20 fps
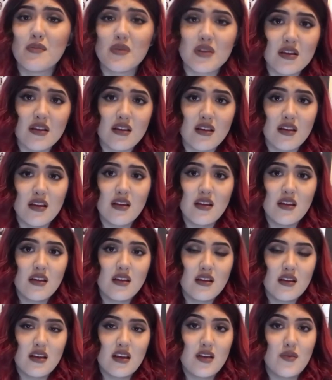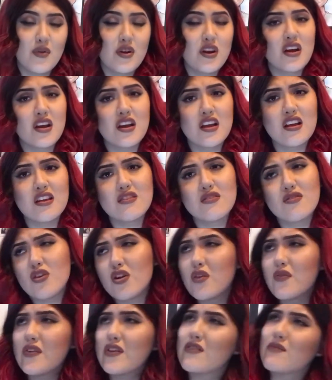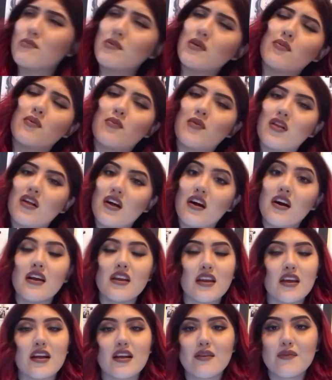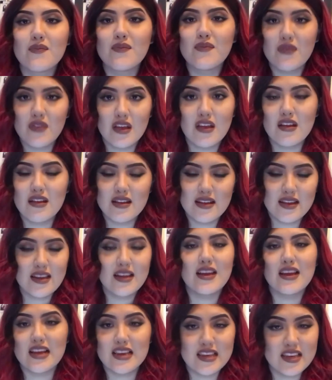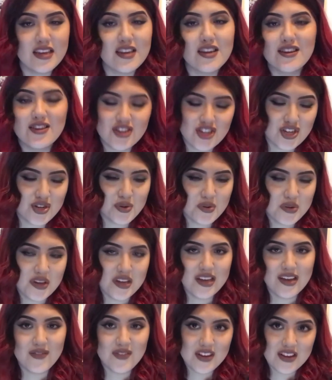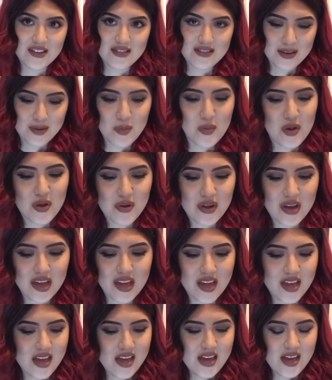be, we're not gonna get service, blah blah blah, and like I needed to chill, like everything's gonna be okay.